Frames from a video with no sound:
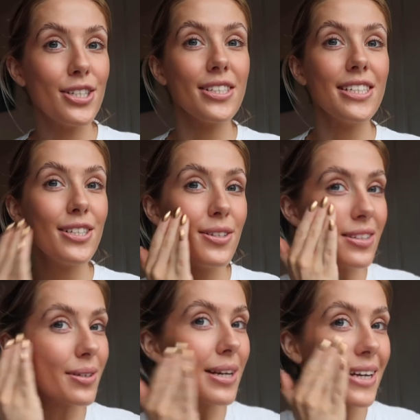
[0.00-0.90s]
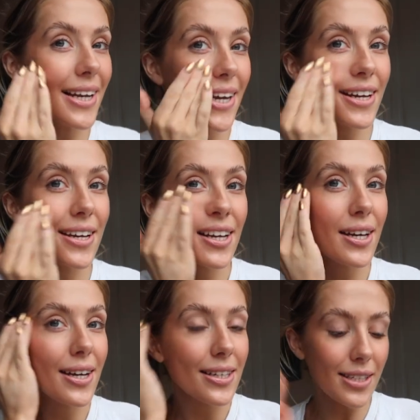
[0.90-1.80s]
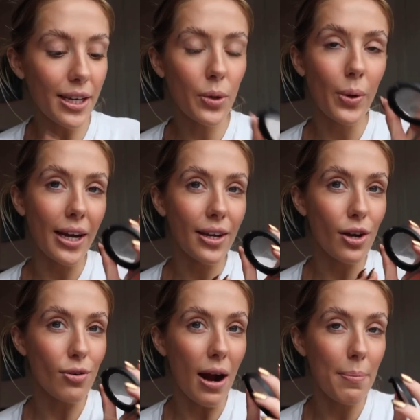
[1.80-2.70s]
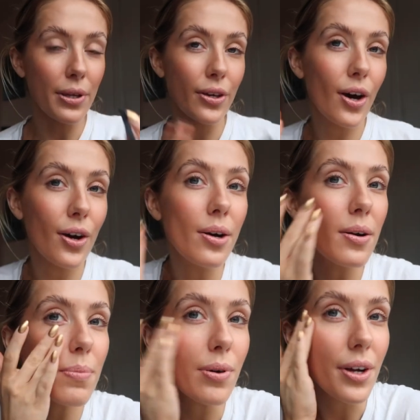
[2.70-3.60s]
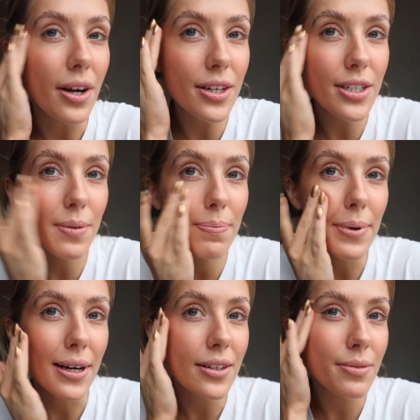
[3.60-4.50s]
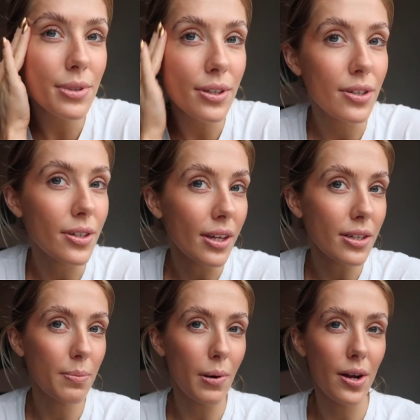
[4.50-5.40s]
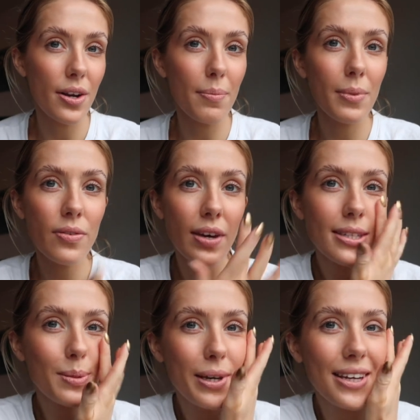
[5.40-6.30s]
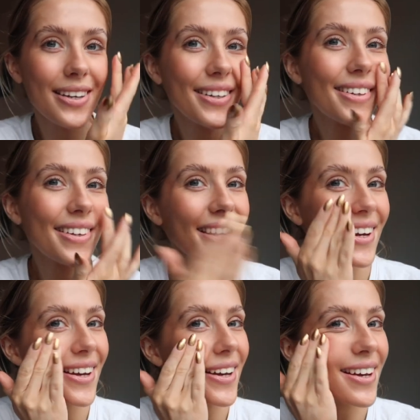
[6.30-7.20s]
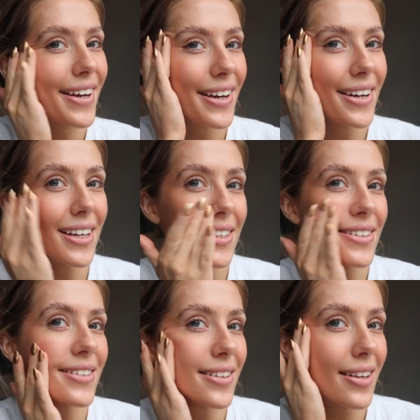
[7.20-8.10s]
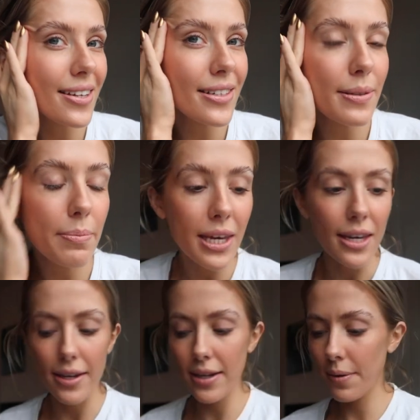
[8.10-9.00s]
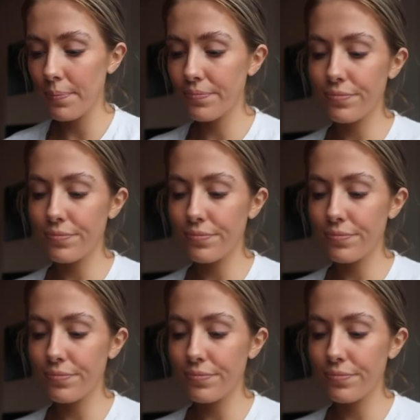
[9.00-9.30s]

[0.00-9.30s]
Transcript: I just need to use it quickly. It's like quick grab and go product, but I'm just gonna do that to brighten up my face a bit. And that is me